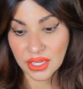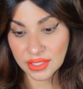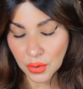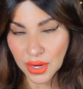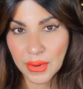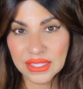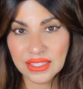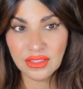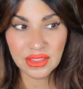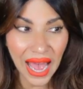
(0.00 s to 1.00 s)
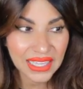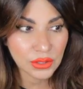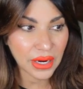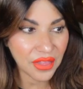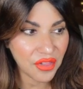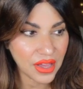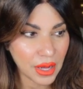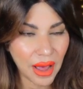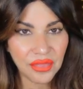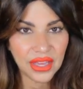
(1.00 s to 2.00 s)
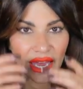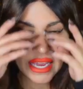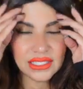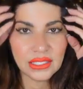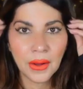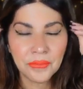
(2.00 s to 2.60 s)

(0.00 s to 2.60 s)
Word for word: So anyways, that's what I think about the case,